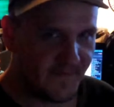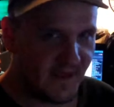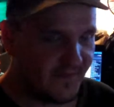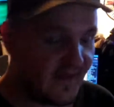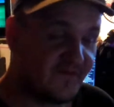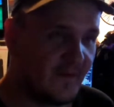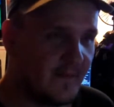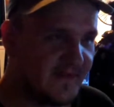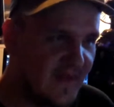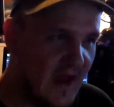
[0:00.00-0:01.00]
And that's the
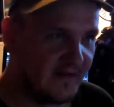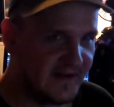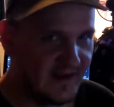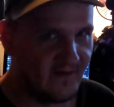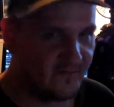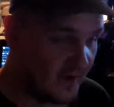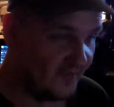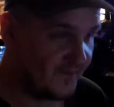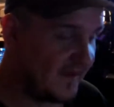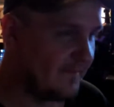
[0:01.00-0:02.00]
mentality of
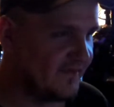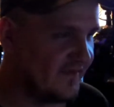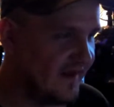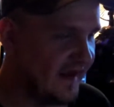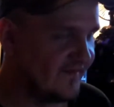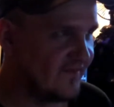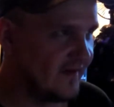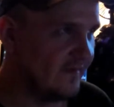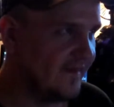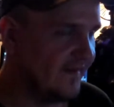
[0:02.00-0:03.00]
most people today,
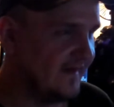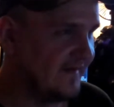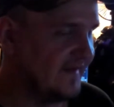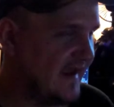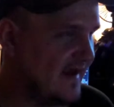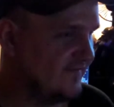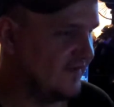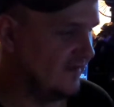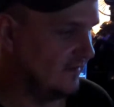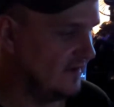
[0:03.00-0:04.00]
so they think they have
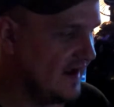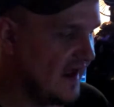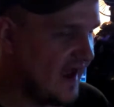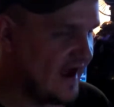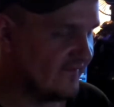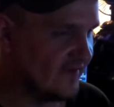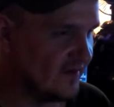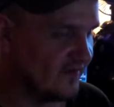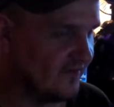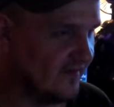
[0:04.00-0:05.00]
to have
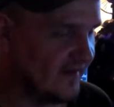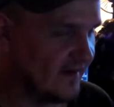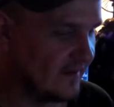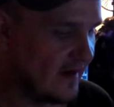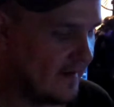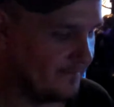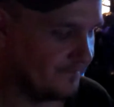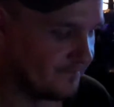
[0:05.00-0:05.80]
their, their um,